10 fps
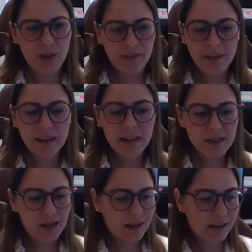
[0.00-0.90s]
I think they
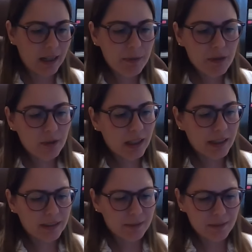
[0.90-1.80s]
saw up to
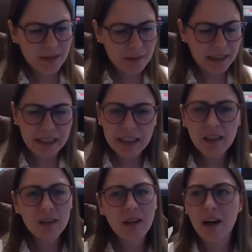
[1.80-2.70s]
a
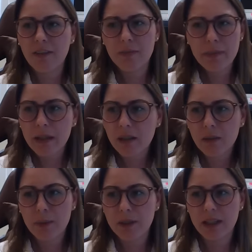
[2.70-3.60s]
kilo of
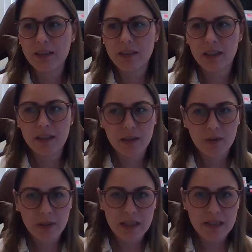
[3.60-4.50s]
milk production
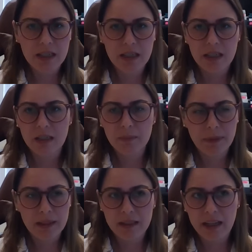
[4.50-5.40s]
decreasing
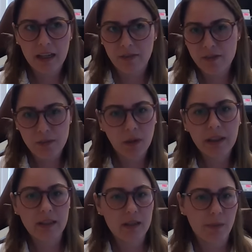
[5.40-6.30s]
per day of
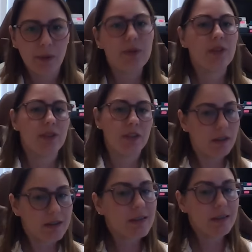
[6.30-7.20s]
smoke exposure. So
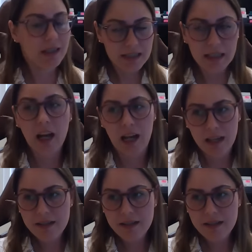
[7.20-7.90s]
it's a lot.